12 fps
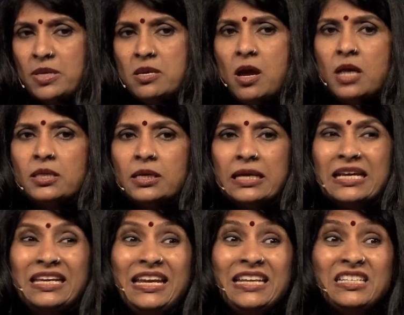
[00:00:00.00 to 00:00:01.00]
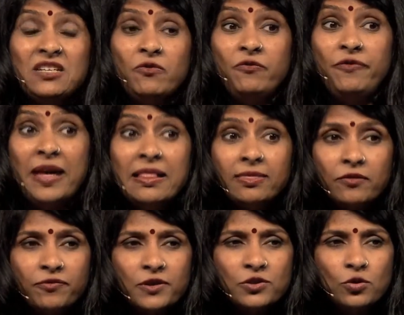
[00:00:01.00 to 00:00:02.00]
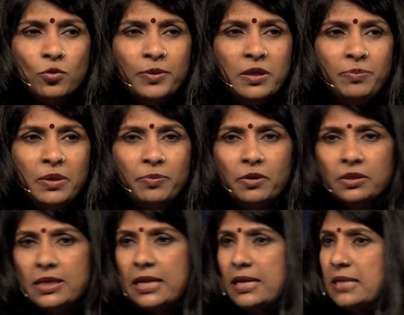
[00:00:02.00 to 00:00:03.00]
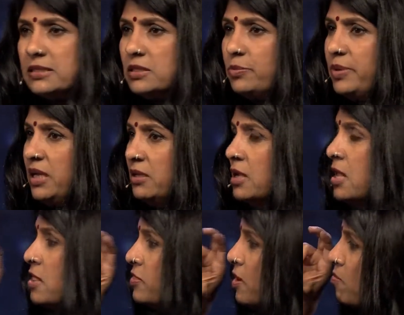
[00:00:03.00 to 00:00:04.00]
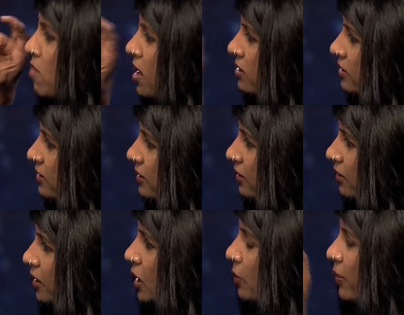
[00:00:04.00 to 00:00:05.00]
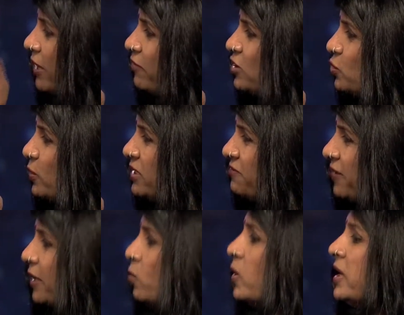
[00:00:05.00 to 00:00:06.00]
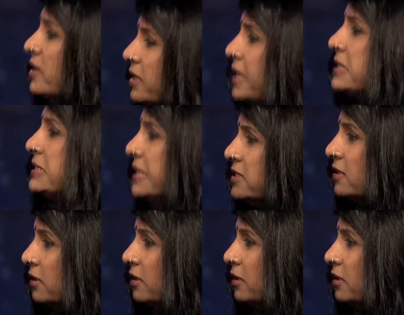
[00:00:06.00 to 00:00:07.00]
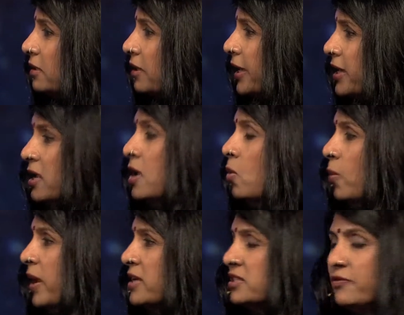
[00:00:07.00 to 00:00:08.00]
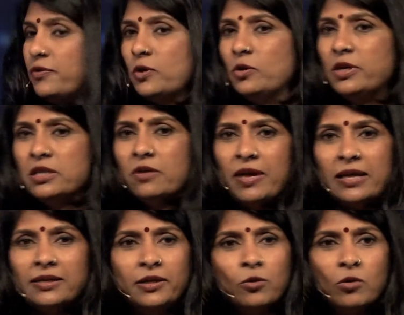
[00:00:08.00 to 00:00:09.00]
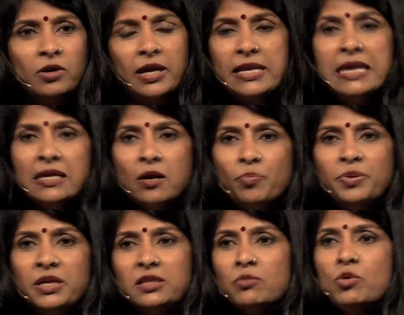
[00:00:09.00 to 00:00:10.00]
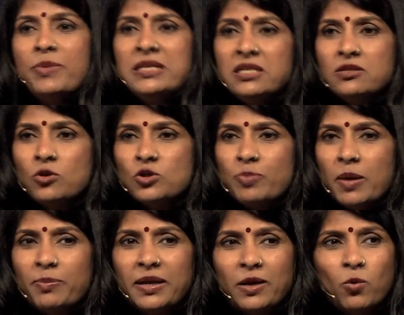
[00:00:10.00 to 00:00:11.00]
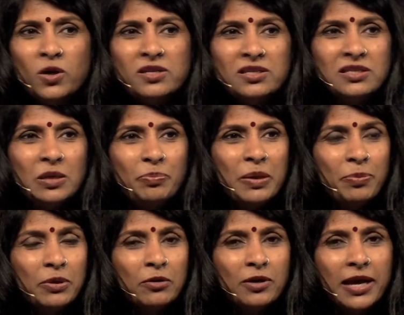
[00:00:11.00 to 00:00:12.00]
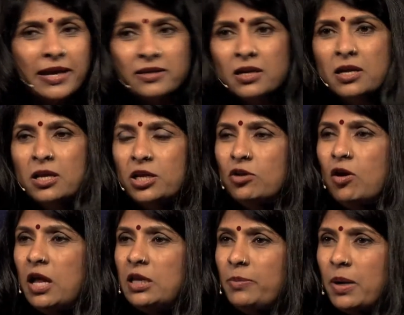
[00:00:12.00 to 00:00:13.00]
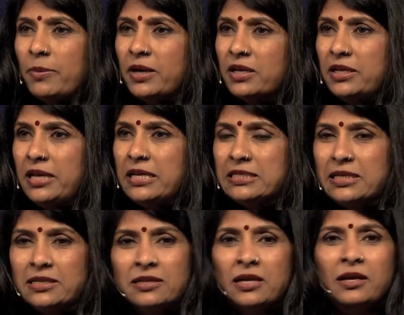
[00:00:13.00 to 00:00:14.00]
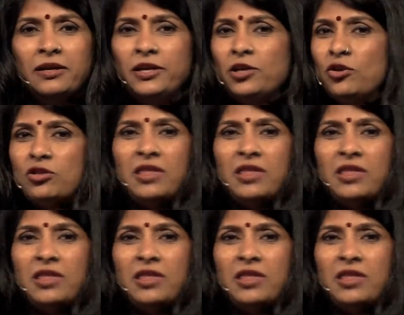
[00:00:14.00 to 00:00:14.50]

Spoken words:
but not that I created wealth for so many people. That hasn't been the moniker by which we define what a great leader, right? Whereas if you look in the Valley or any company, the moment it goes public, what is it that people look at? You know, Alibaba created, you know,